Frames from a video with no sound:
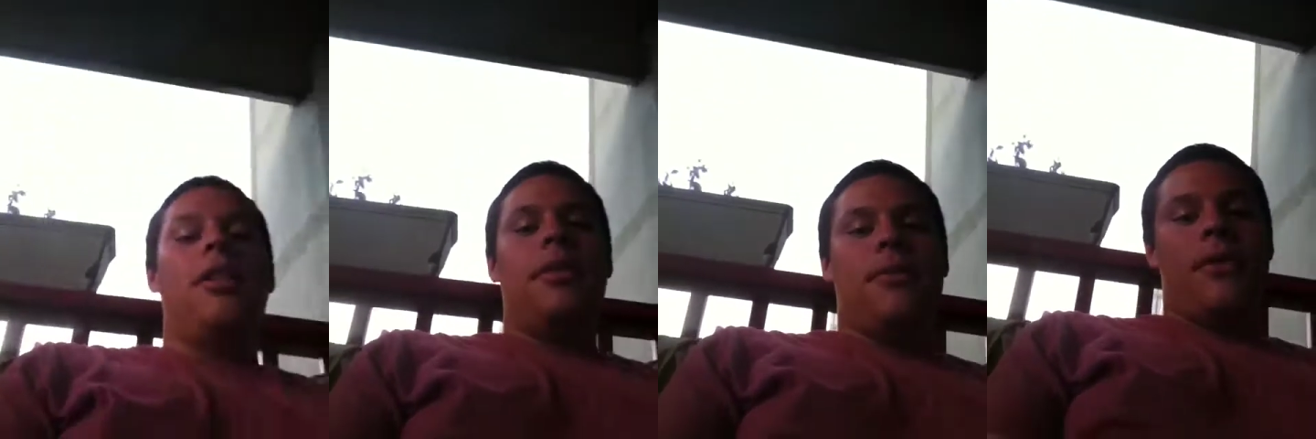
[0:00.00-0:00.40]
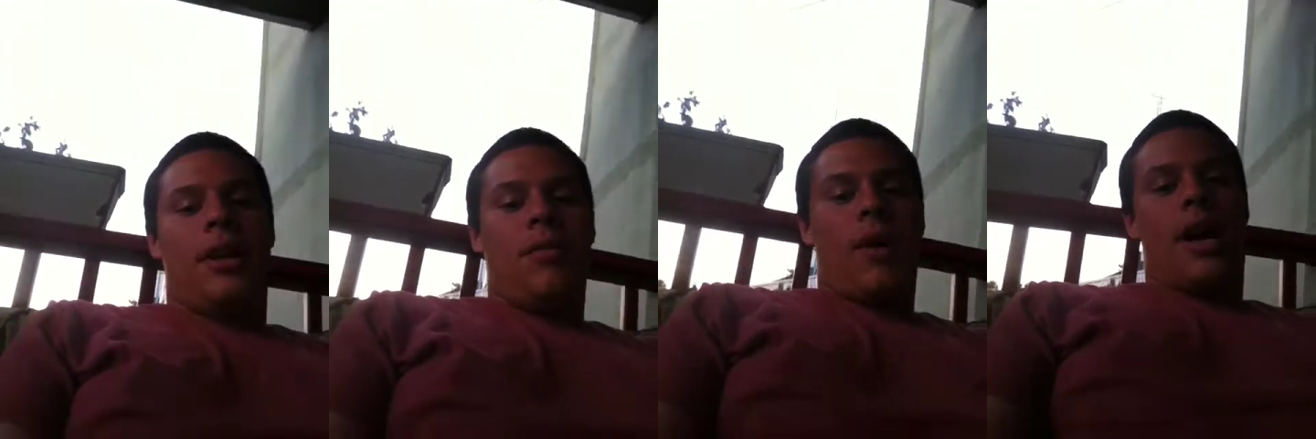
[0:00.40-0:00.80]

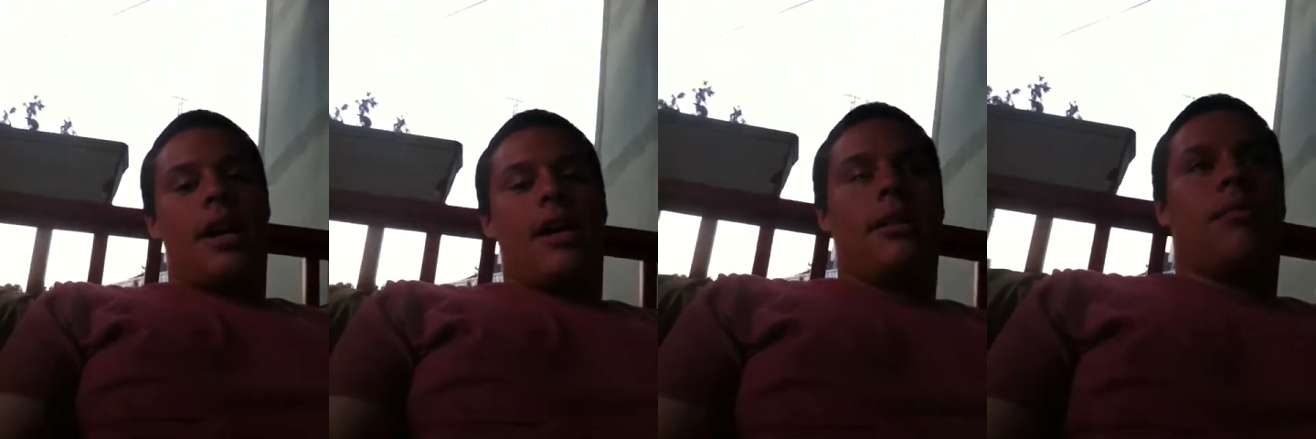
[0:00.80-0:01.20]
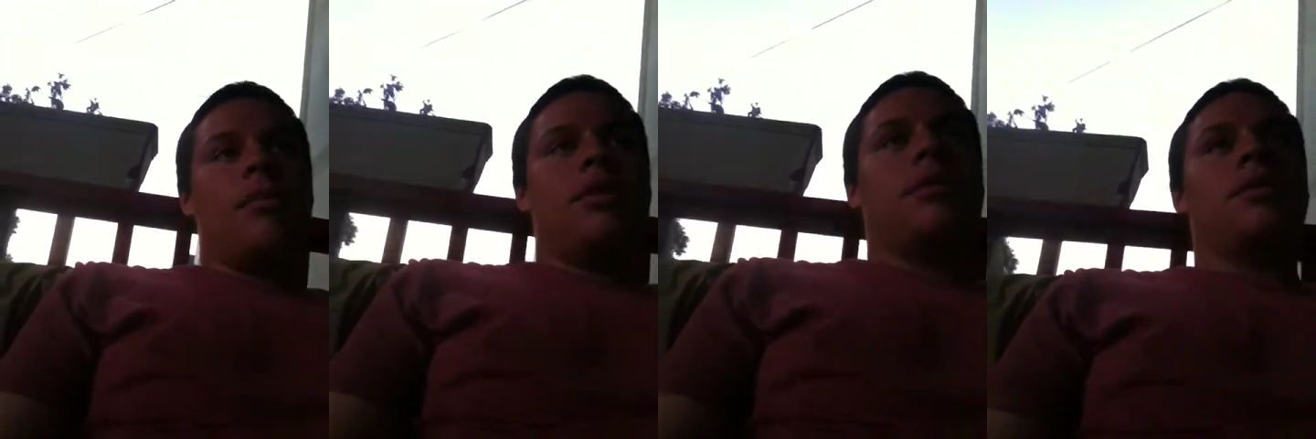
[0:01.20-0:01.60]
defend why
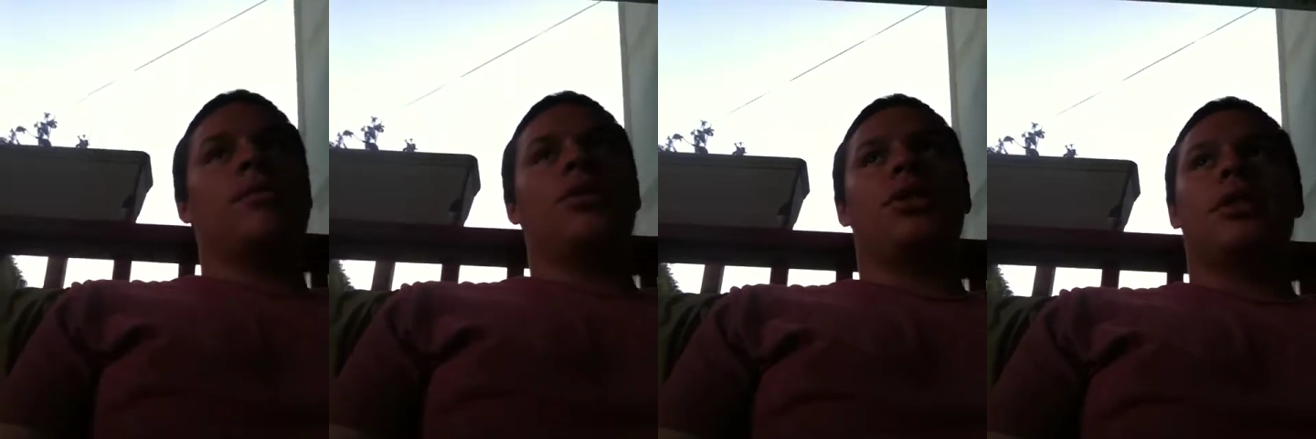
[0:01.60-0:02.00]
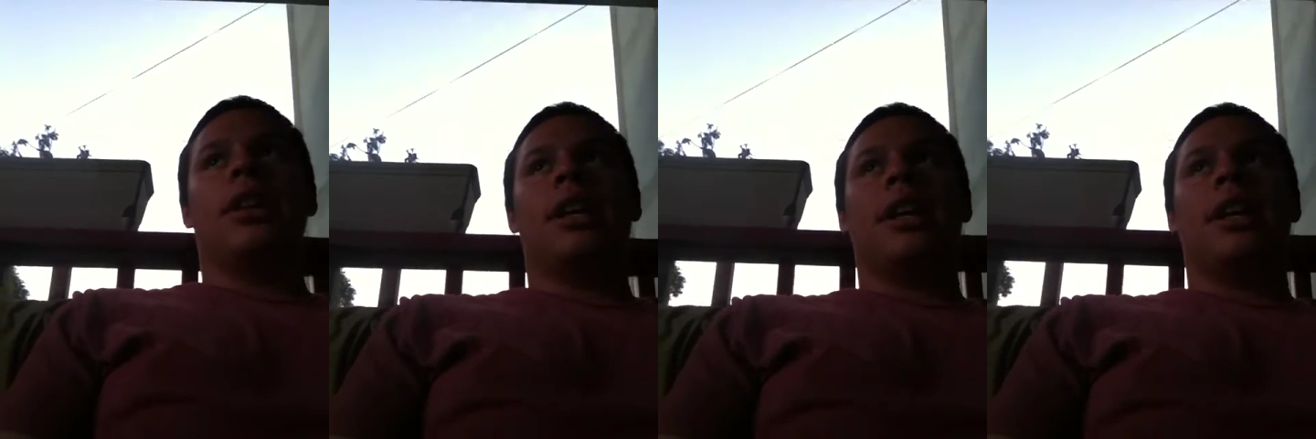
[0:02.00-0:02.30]
Monster Reborn shouldn't get